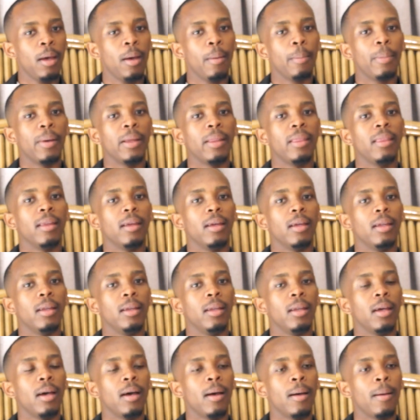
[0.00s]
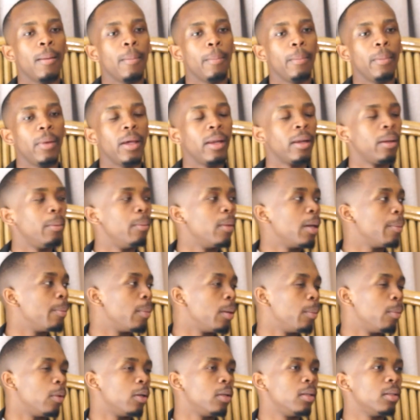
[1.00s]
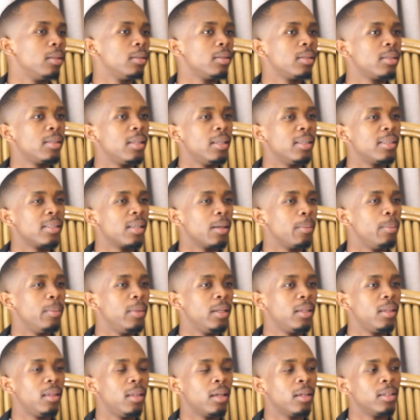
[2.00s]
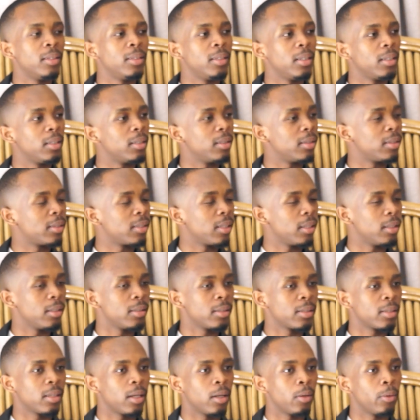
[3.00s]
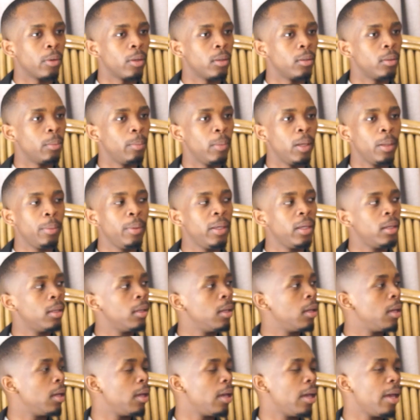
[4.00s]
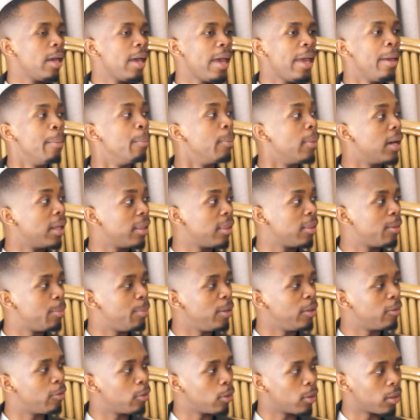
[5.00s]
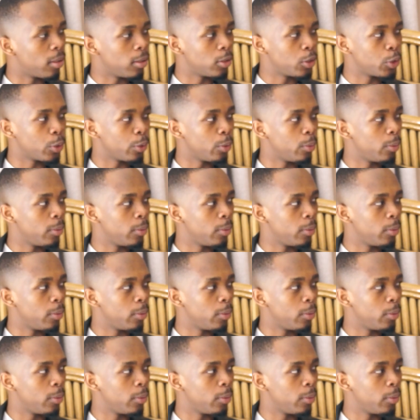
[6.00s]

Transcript: But then remember, models, they submit their ticket sales around maybe a month before the show.